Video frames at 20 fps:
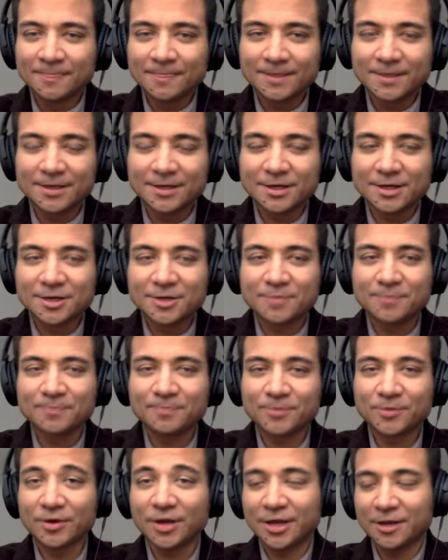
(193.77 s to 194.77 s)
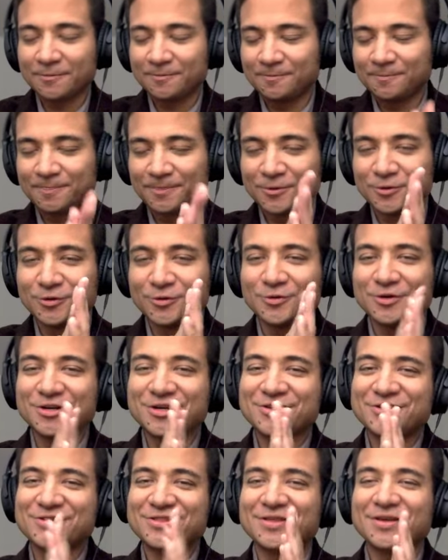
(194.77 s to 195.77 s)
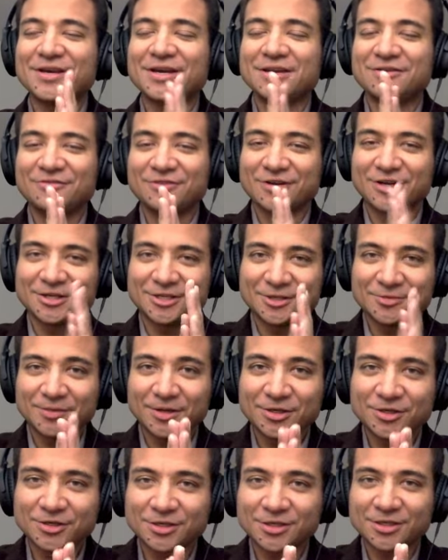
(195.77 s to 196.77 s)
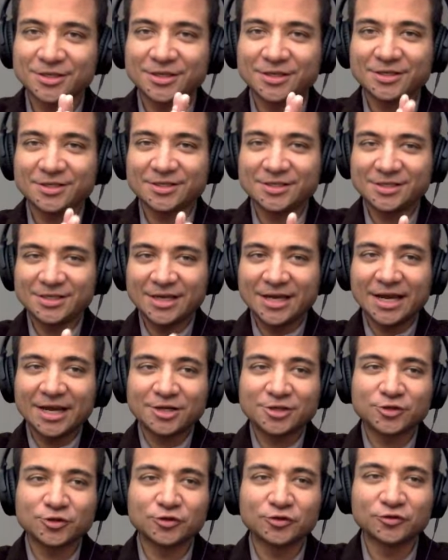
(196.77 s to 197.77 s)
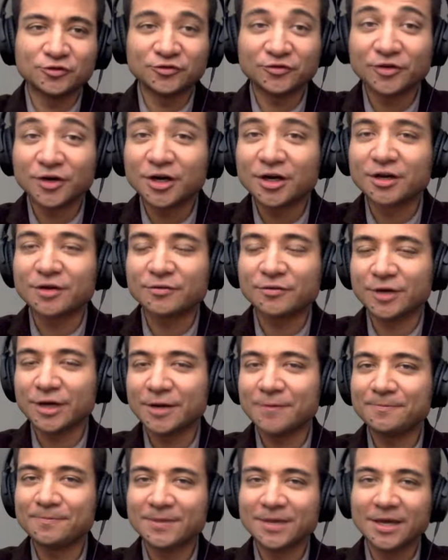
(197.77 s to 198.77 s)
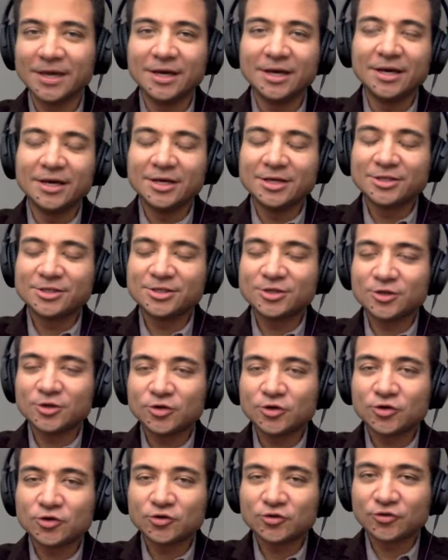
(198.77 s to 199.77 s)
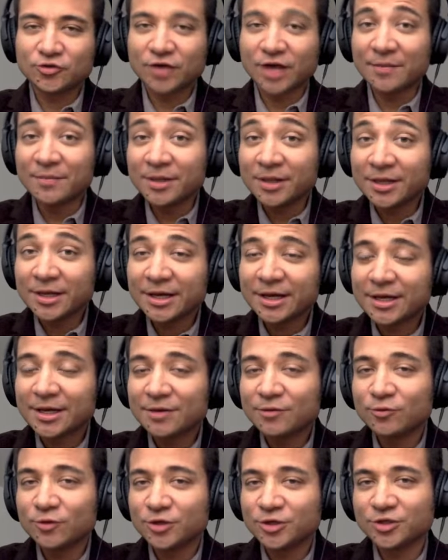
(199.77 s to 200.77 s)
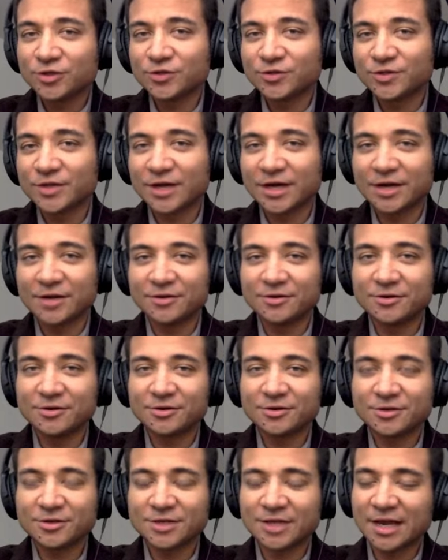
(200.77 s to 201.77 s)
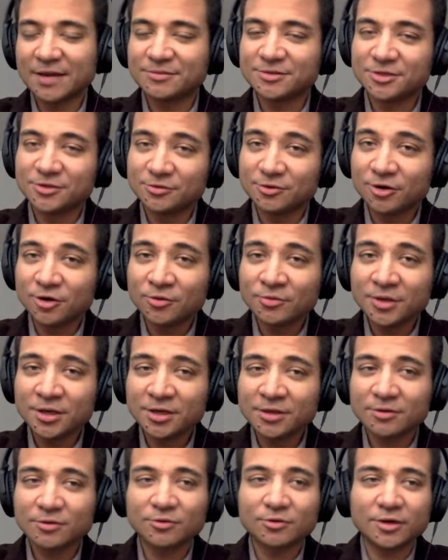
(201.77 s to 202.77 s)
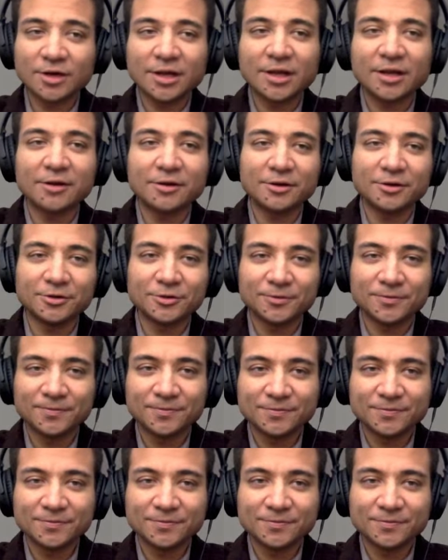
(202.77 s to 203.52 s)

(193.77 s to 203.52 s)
Okay. Oh, another thing I forgot to mention is the actual font, right? So for MLA, we choose either Times New Roman or Arial.